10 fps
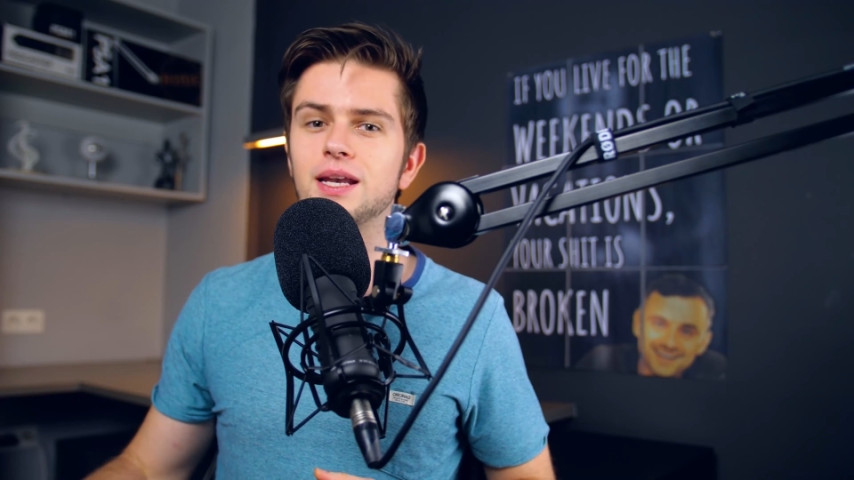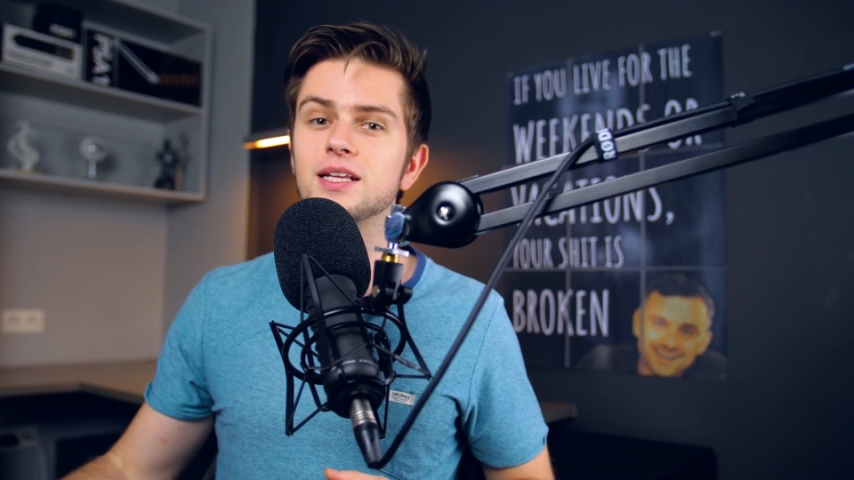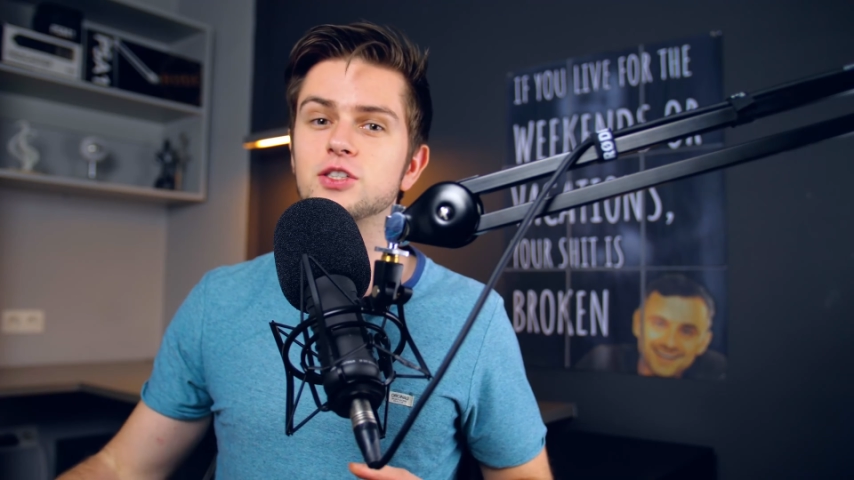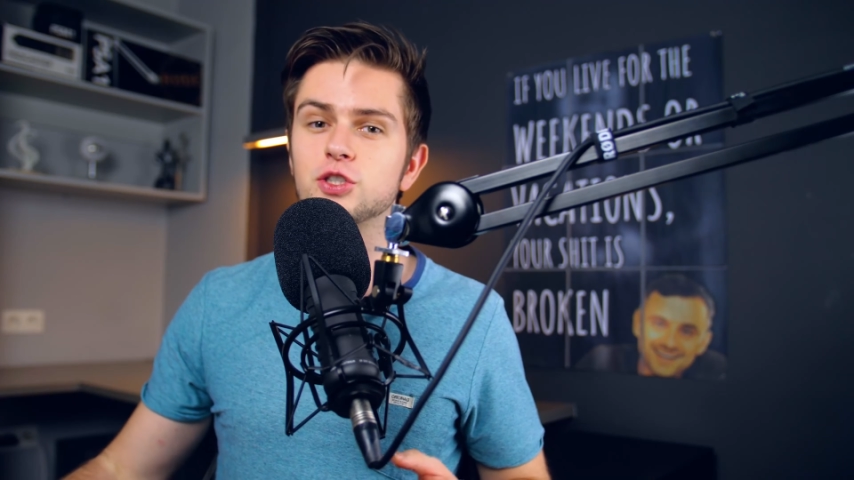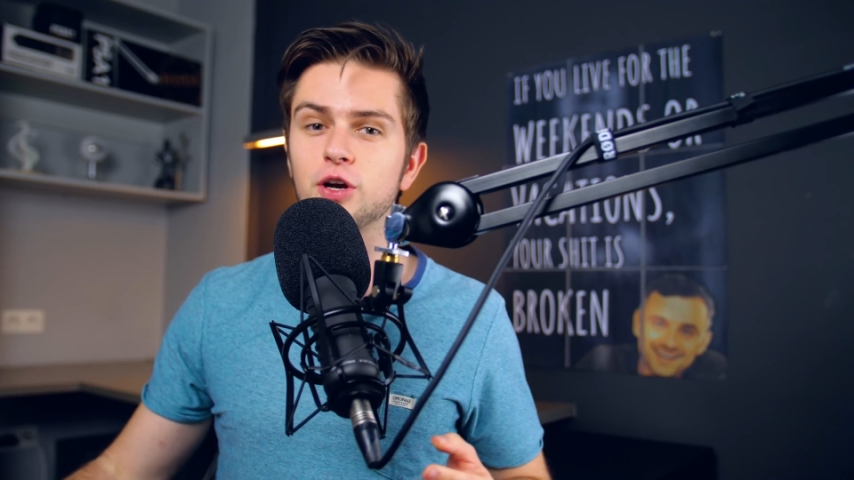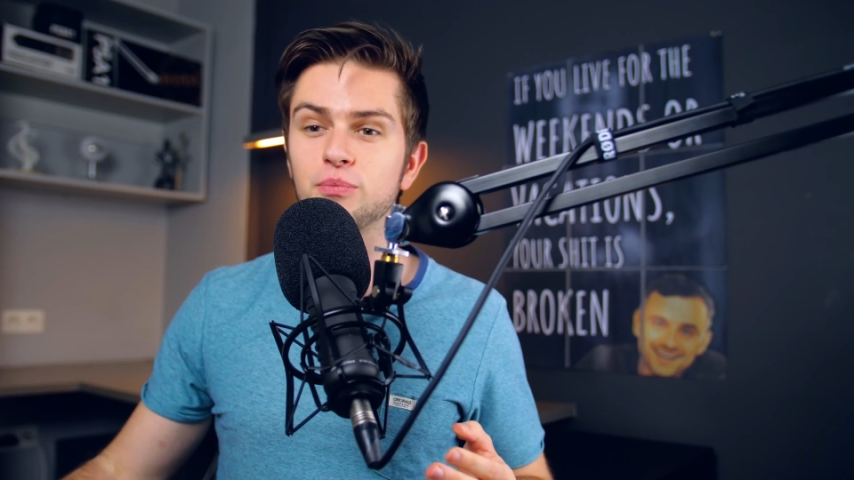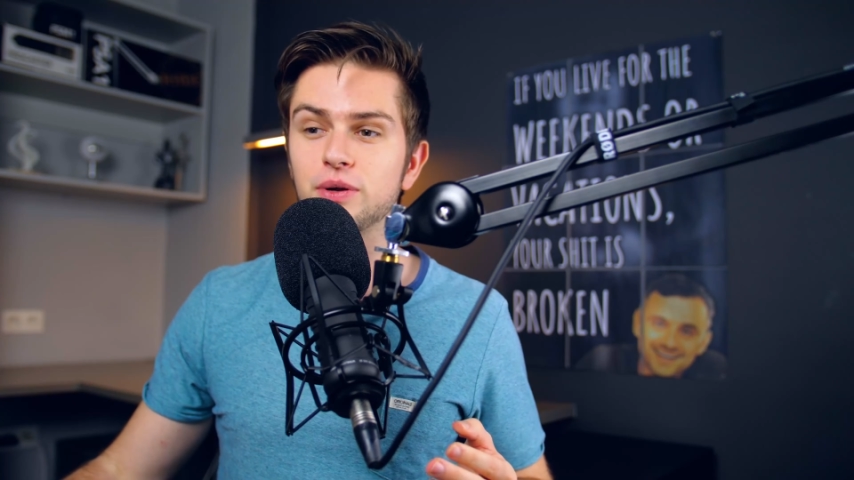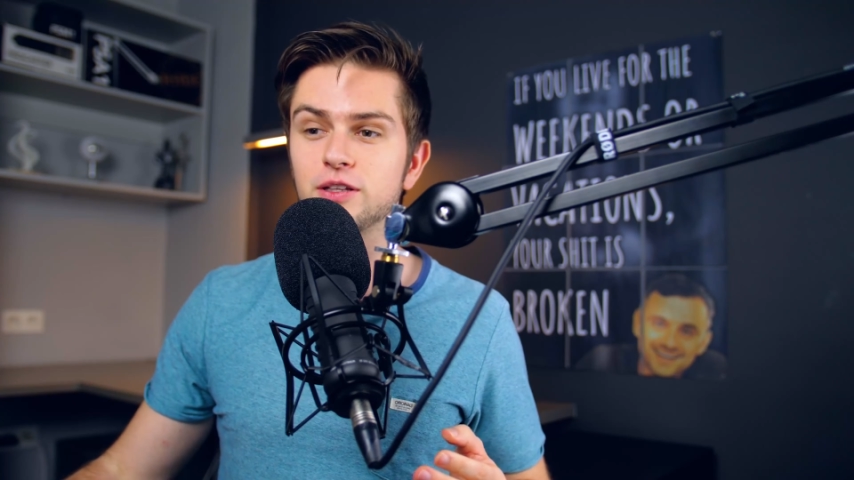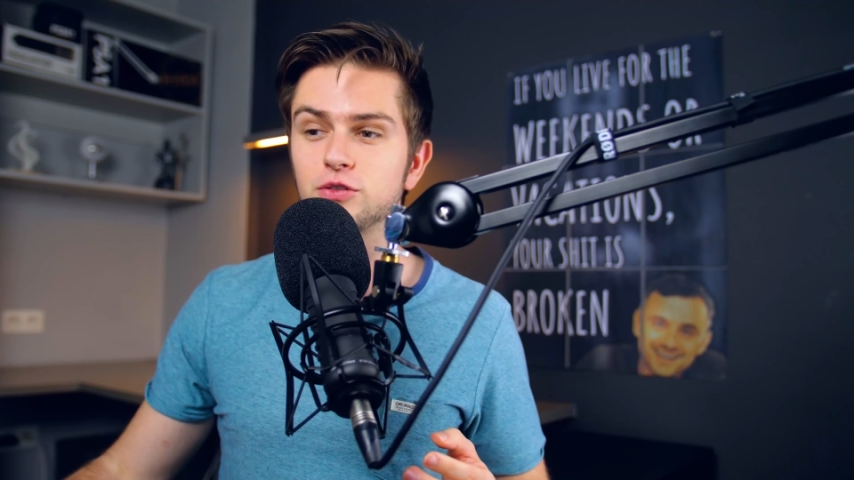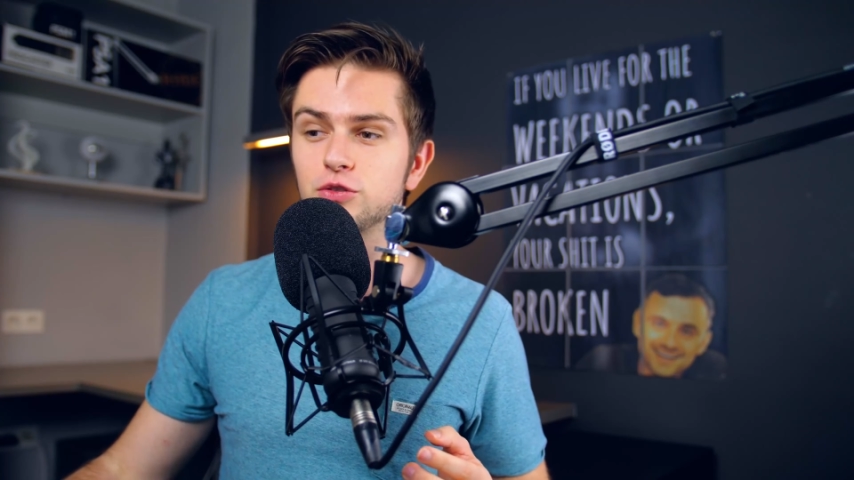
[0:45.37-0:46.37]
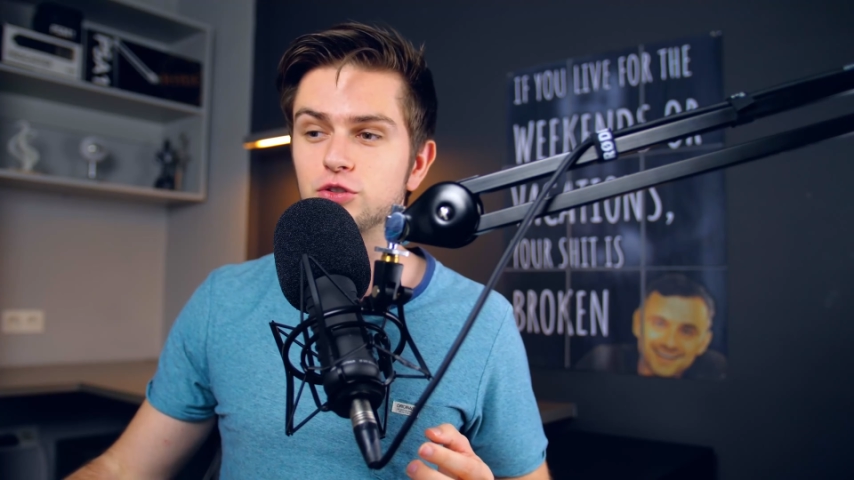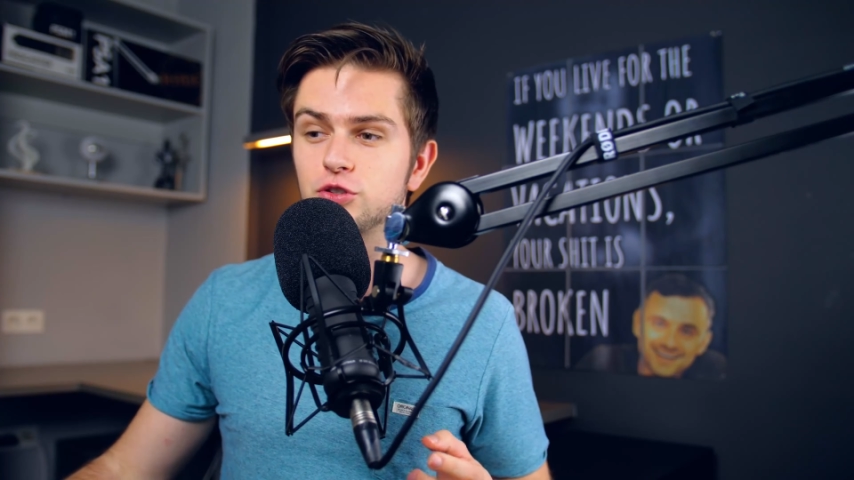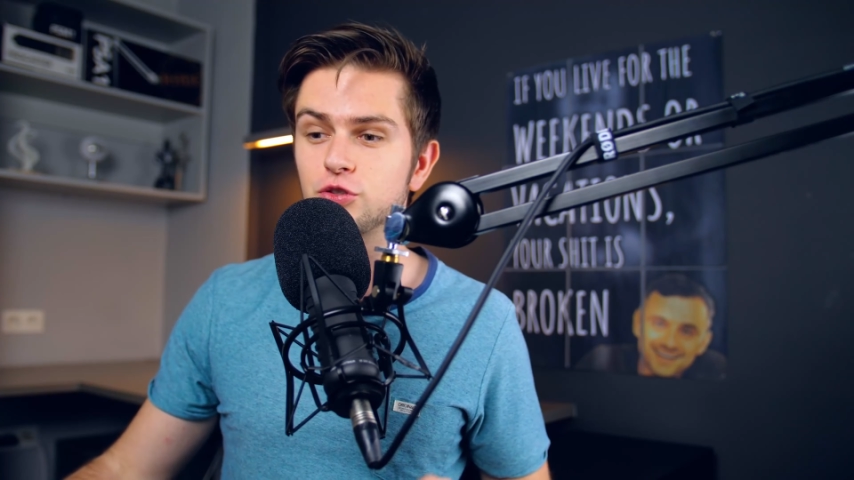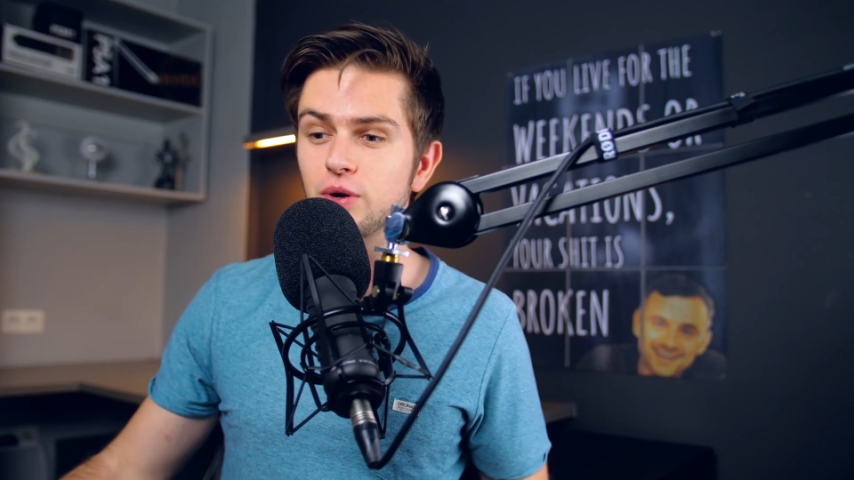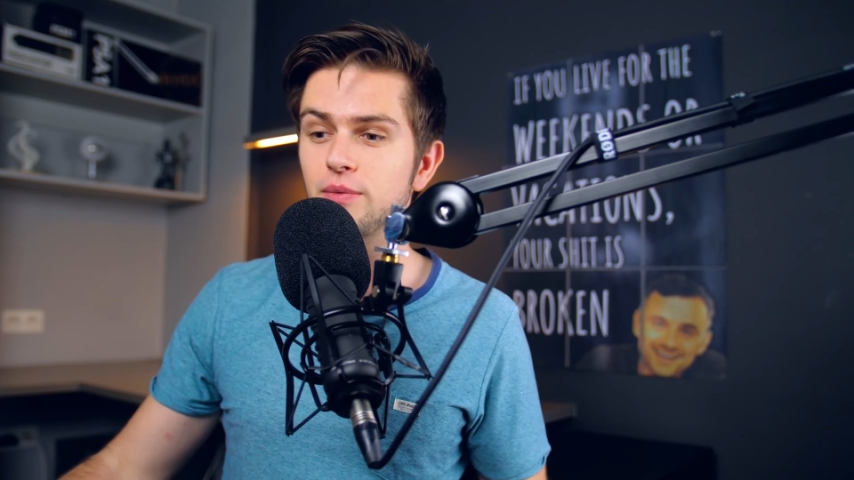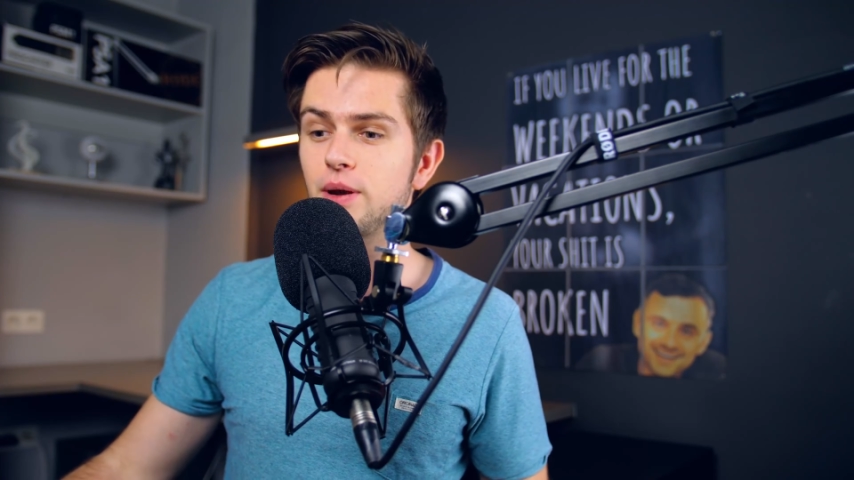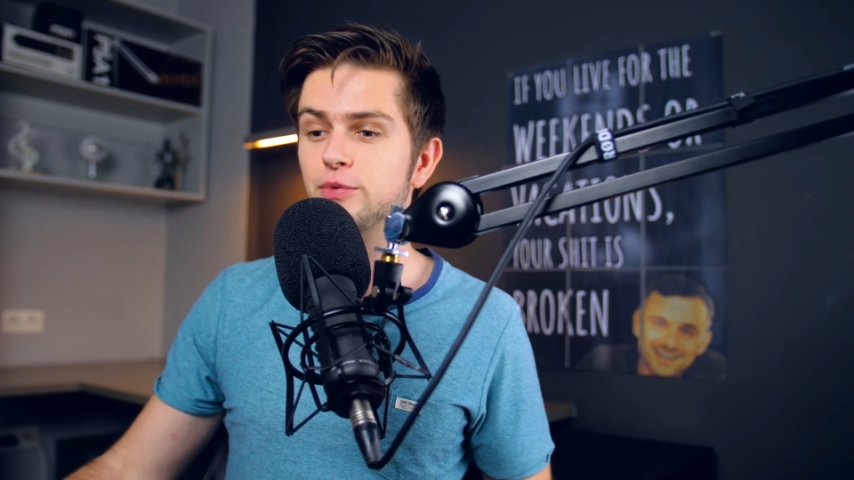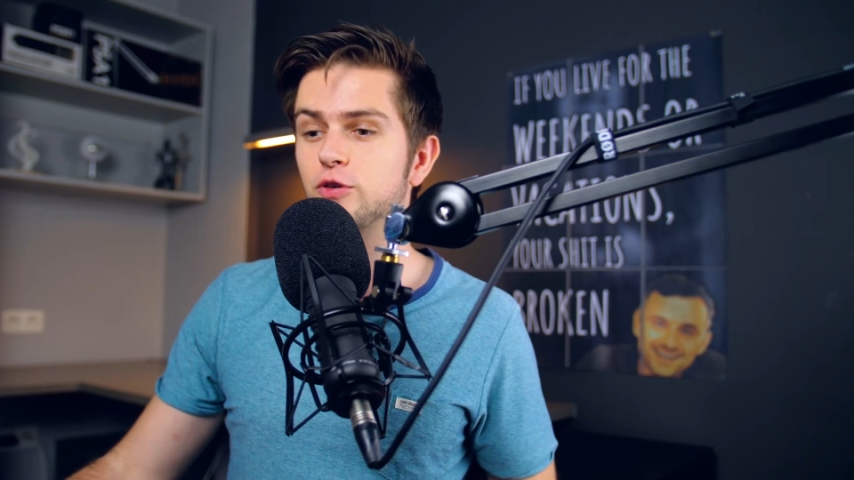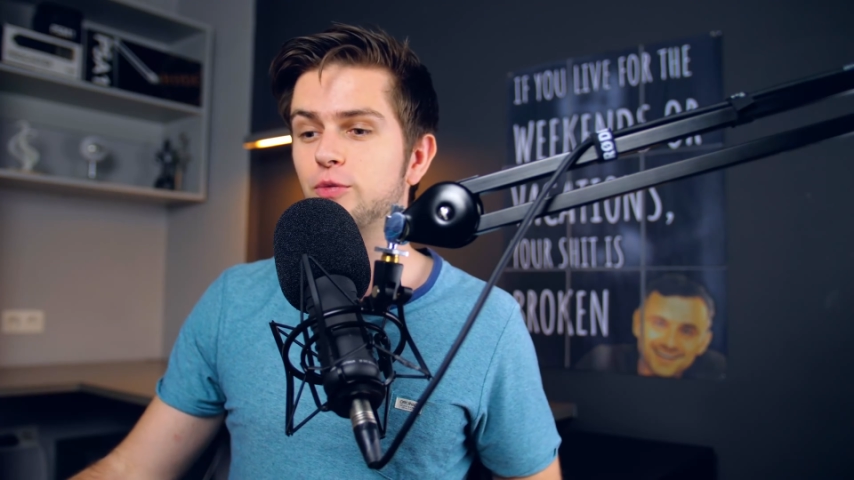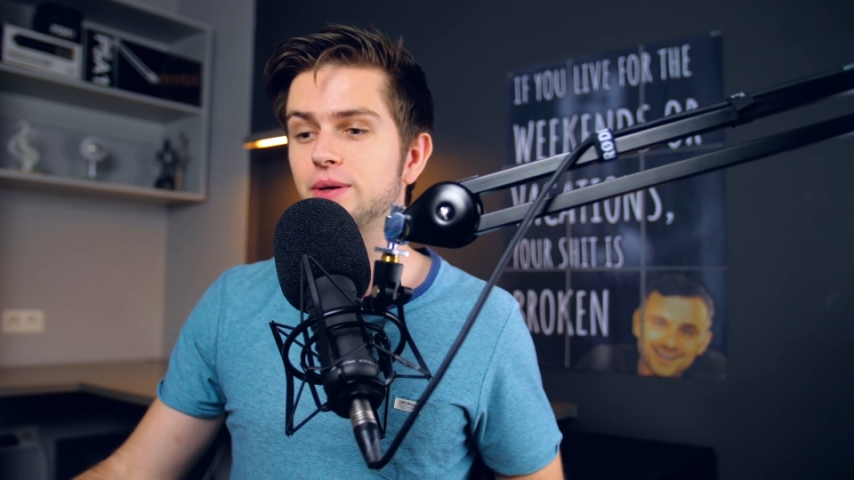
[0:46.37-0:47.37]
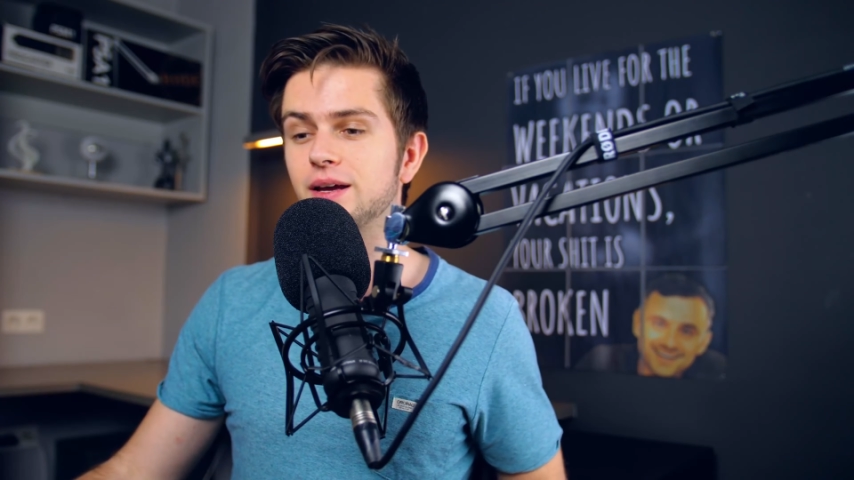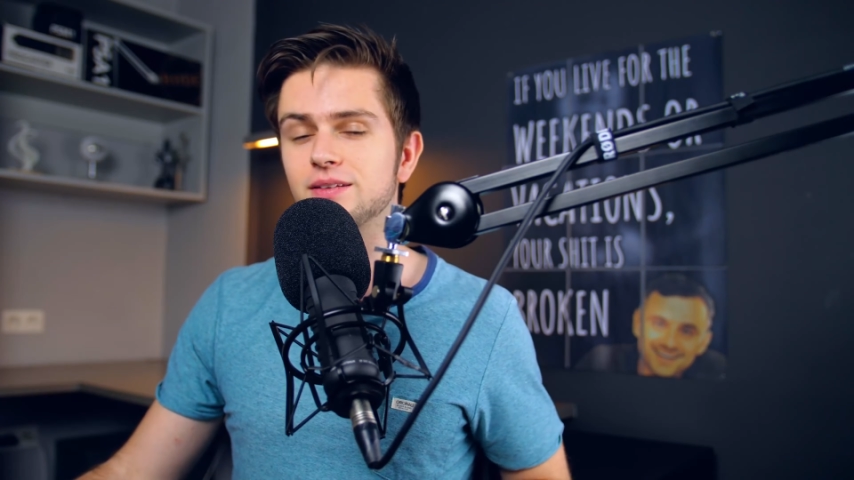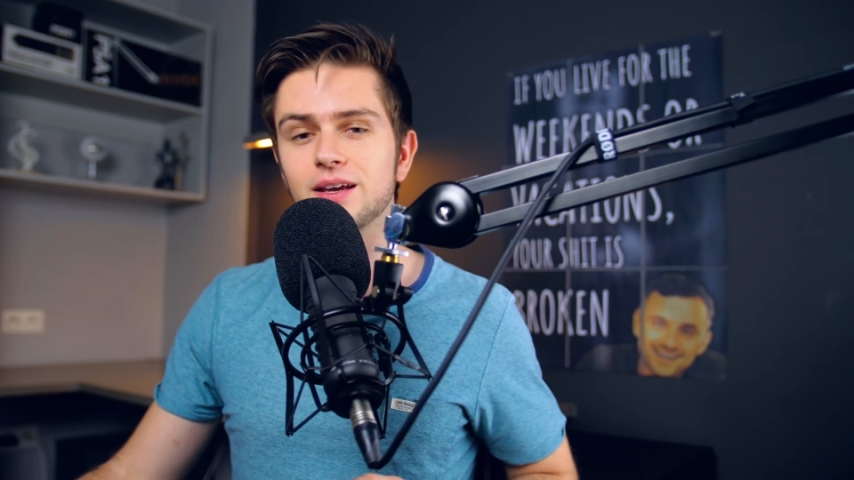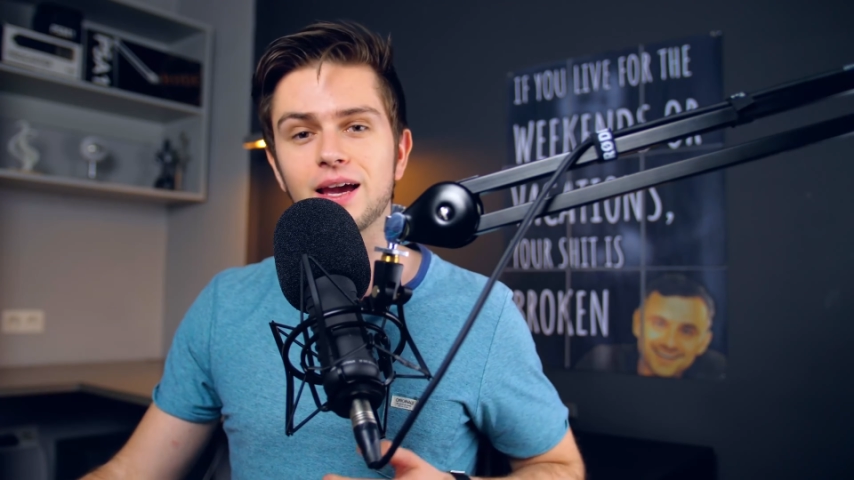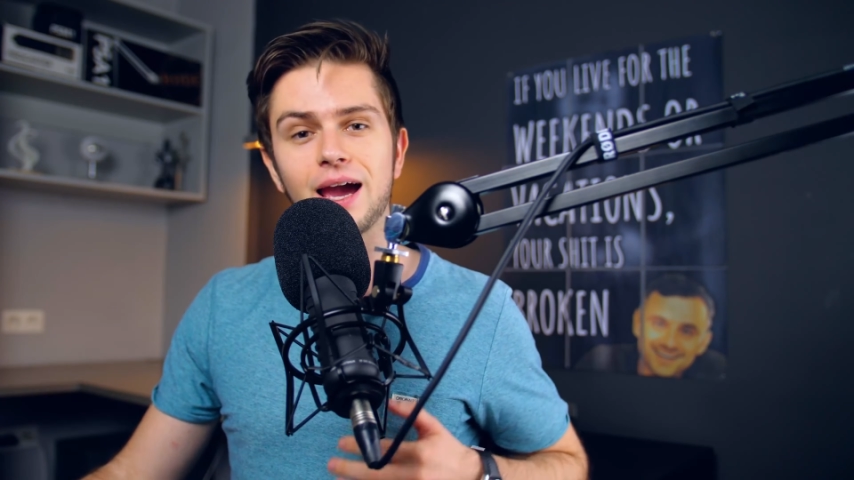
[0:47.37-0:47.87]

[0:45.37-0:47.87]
let's jump into Streamlabs OBS